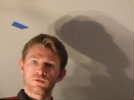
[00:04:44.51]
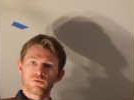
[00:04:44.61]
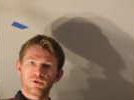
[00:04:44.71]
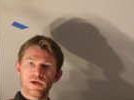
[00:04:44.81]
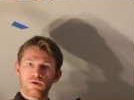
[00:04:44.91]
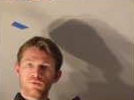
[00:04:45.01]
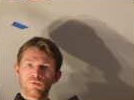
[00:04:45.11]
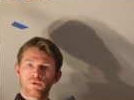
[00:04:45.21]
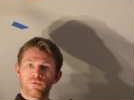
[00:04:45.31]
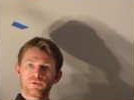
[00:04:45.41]
So now
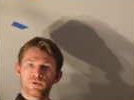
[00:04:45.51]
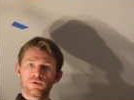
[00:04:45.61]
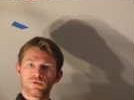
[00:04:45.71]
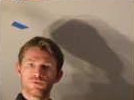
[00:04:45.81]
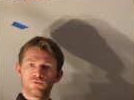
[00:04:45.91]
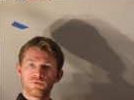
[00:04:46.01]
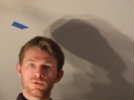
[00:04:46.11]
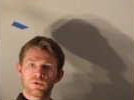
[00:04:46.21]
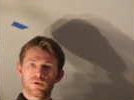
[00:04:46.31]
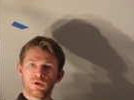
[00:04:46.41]
we're going to
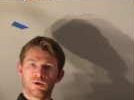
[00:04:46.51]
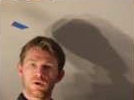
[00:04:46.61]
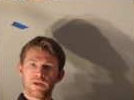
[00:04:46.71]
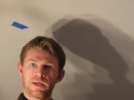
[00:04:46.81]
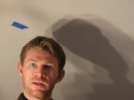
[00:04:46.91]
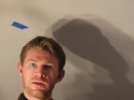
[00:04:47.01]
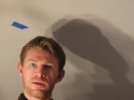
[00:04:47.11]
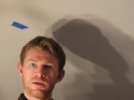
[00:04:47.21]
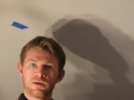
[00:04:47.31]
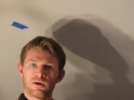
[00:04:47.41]
use our
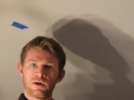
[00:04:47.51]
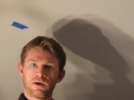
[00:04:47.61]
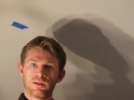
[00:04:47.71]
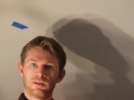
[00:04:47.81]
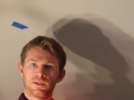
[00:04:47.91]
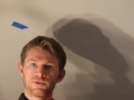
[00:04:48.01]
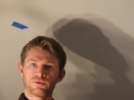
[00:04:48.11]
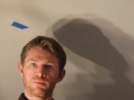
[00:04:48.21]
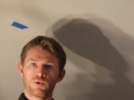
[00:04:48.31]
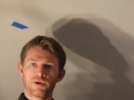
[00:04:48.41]
handy uh,
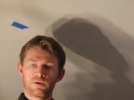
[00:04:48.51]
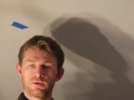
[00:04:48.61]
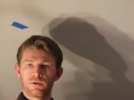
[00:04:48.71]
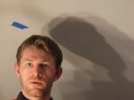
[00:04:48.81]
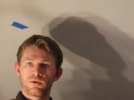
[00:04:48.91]
laser pointer,